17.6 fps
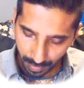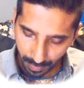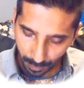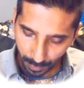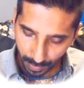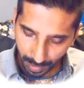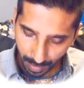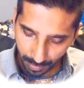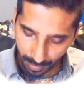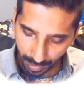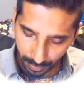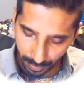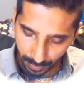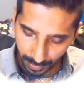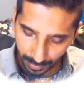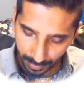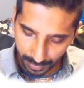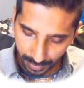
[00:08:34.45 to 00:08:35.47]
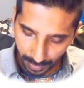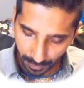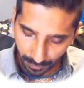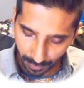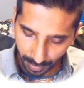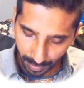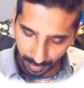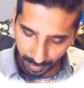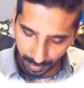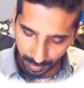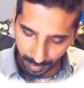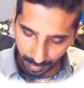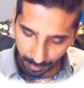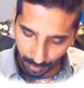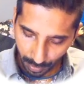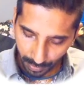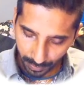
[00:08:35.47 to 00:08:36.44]
Without doing a survey and
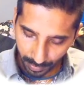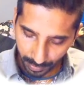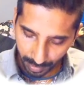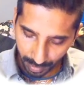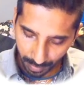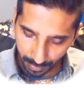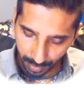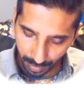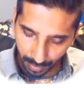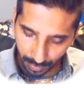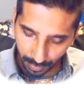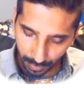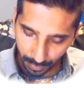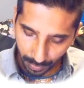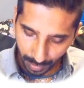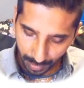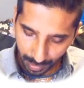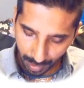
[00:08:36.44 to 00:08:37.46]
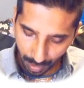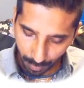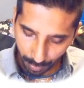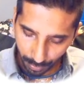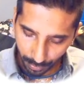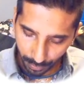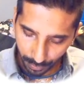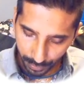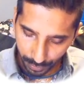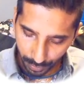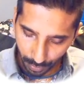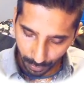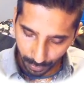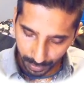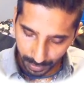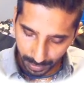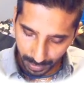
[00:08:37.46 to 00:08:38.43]
bothering them, you can now produce
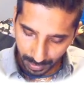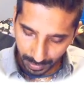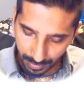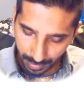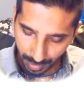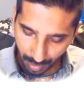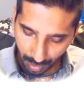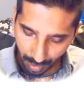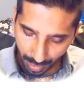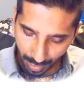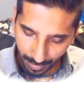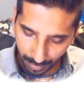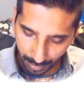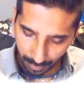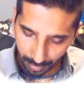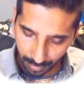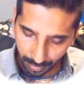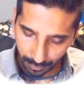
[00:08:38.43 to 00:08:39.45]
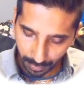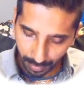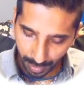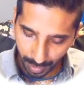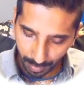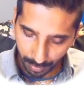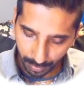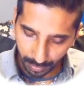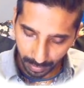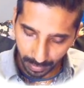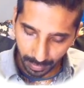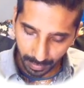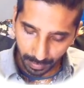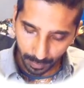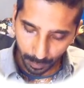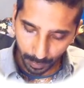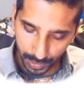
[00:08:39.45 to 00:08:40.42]
quotes that are accurate, reliable,
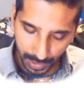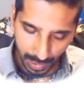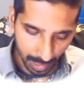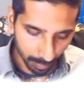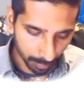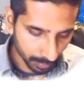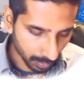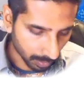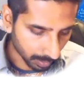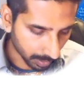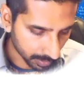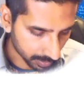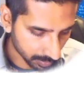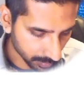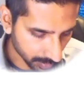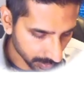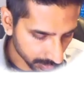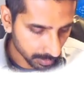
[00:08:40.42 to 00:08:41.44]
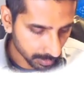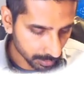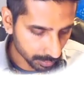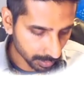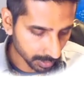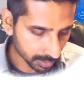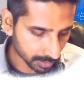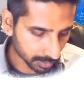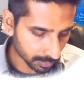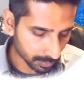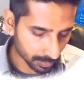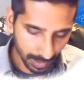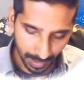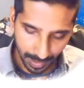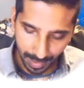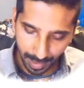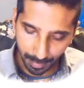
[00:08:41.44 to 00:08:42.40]
which help your customers trust you
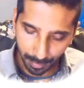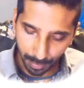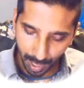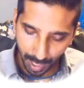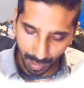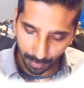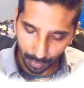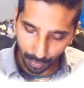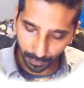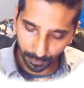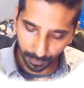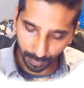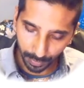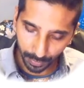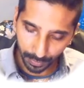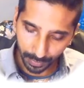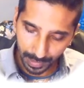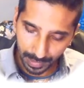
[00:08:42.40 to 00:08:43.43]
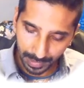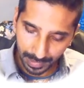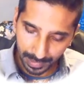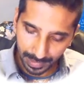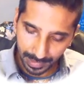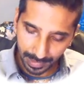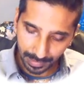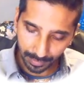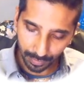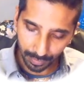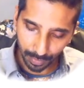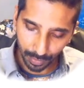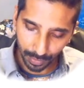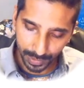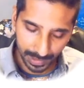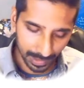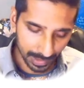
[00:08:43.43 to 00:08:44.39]
and buy more from you, leading to more
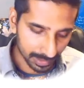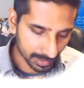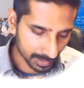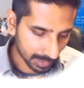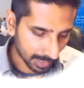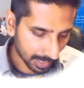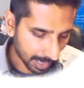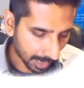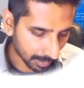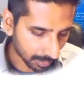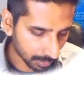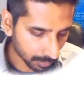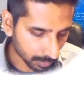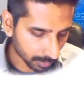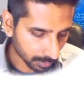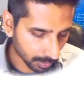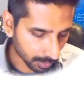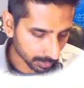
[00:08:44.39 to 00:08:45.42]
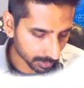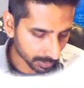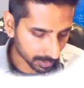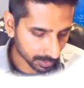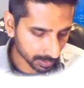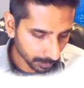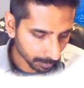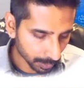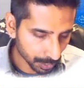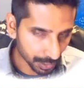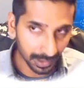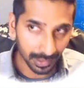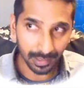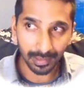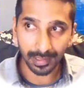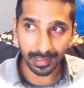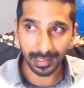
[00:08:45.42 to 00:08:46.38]
sales and lower costs. So machine
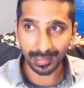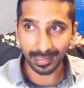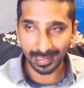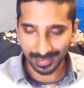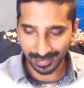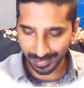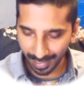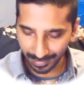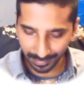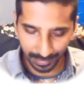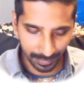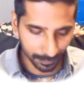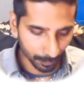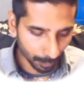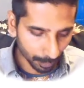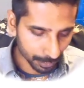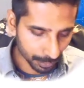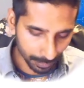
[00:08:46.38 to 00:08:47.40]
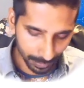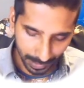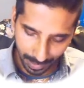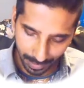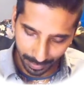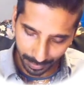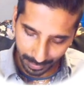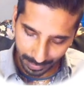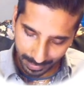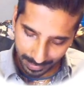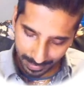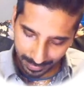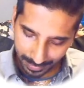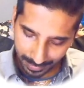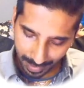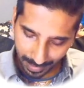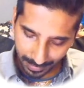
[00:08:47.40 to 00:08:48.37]
learning is like this fortune teller
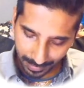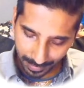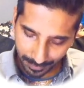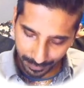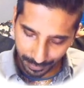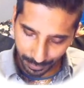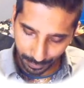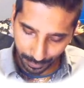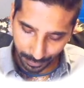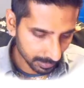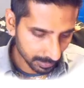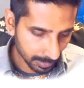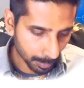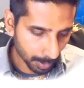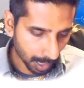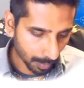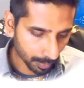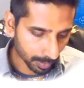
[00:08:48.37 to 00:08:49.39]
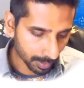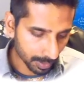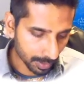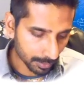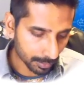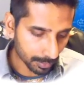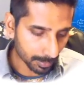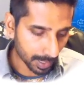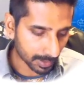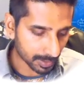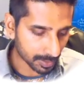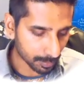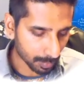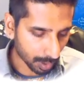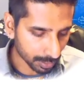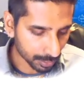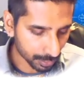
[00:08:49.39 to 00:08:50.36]
that gives you the power to make
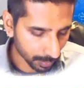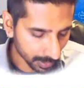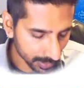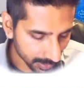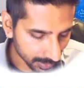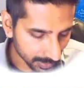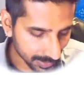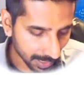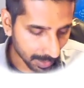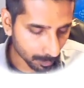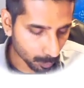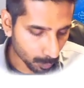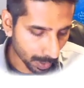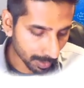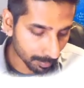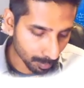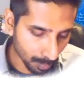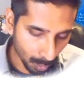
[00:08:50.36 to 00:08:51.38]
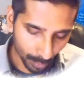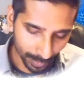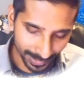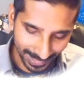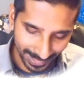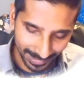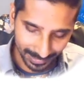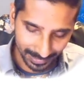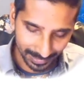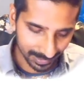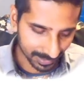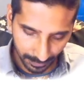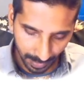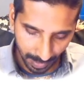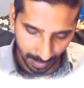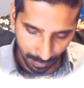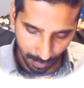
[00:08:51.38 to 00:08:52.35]
smart choices and win more deals.
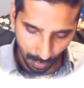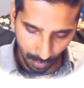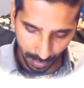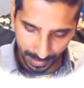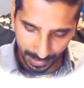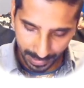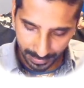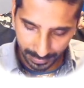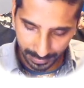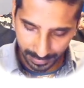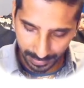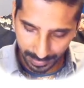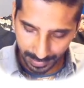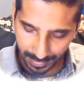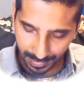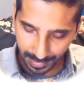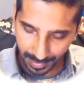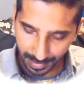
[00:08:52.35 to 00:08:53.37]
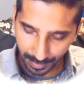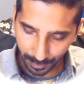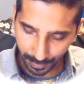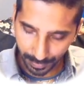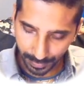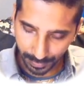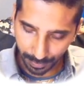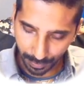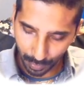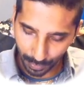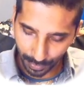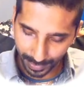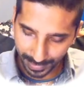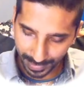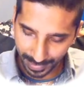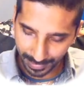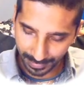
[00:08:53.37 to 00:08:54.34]
And more deals equals more
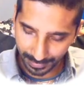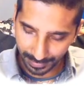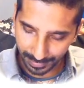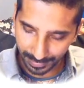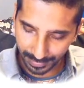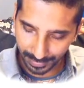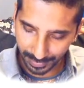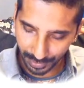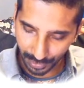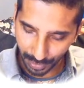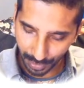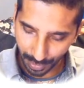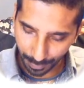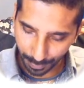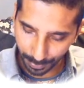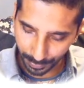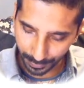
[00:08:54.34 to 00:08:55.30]
sales. Yep.